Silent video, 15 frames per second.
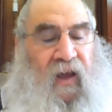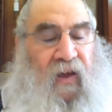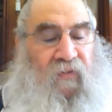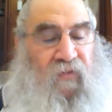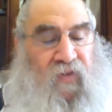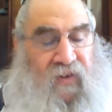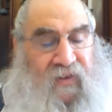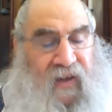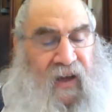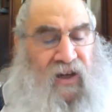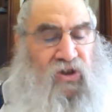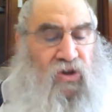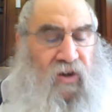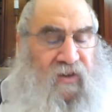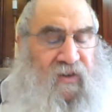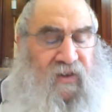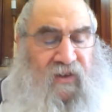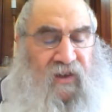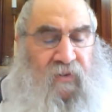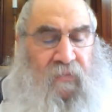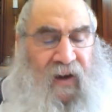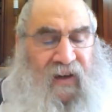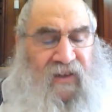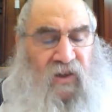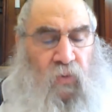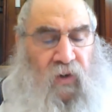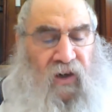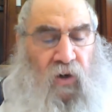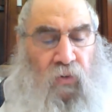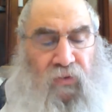And Vizesha Sisi Maisa,
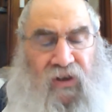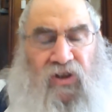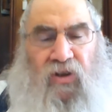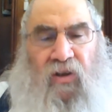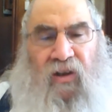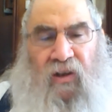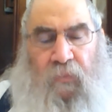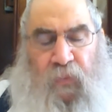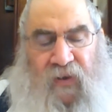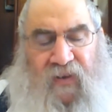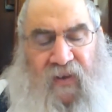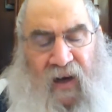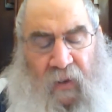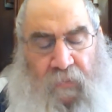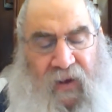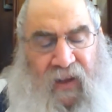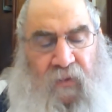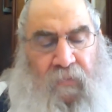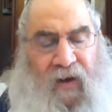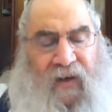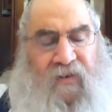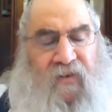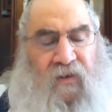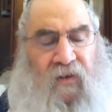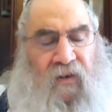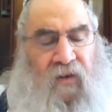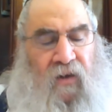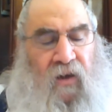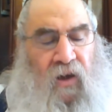well, originally the piece that I made Maisa,